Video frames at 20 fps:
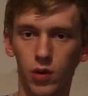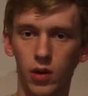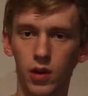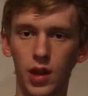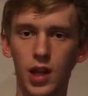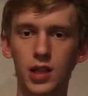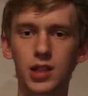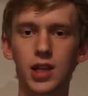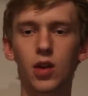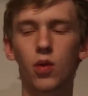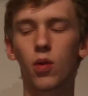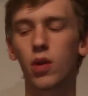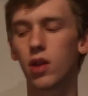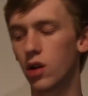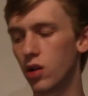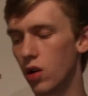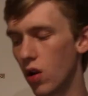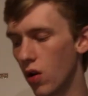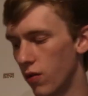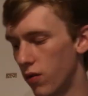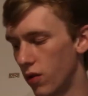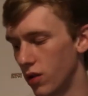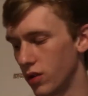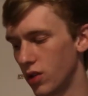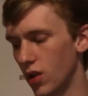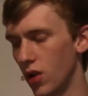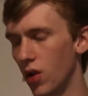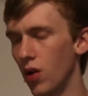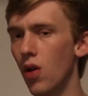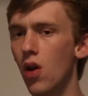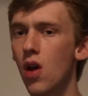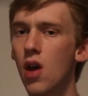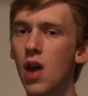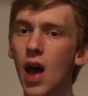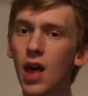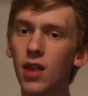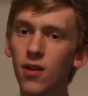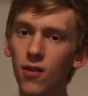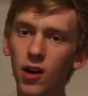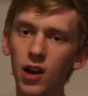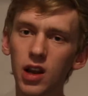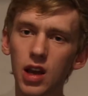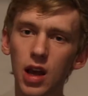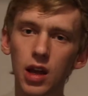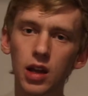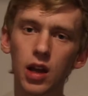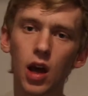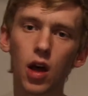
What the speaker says: That's like what they're known for. So at the very end,